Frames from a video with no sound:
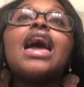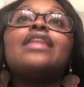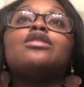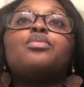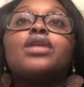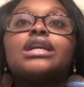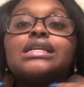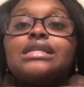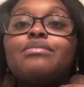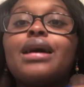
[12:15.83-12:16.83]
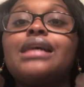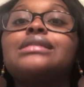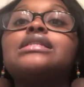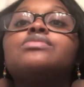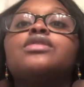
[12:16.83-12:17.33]
And the pregnancy
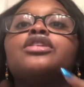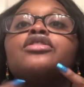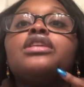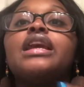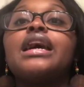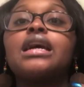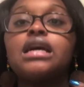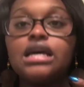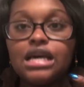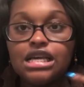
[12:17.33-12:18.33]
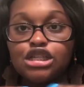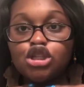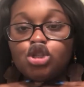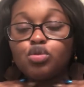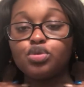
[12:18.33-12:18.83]
mask is when your neck is
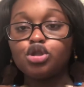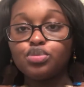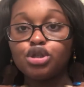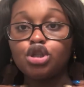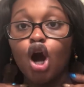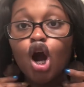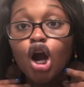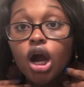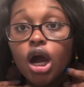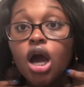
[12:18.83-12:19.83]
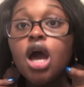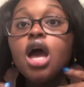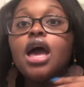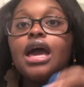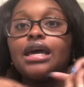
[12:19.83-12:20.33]
super, super dark,
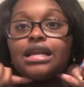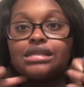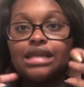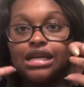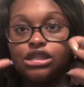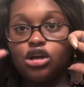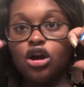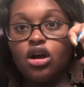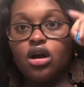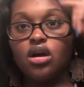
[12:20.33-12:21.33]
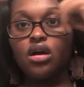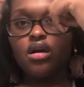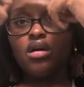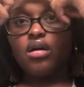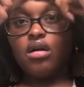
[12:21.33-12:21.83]
and it's like dark
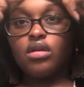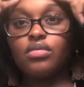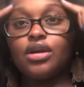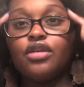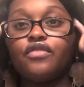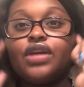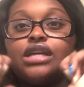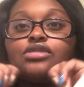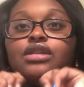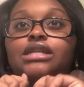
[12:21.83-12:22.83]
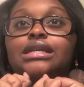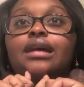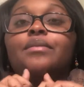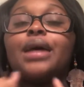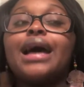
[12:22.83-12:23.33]
all around your face, so it looks like
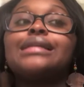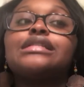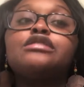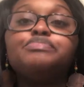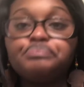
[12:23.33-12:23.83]
a mask.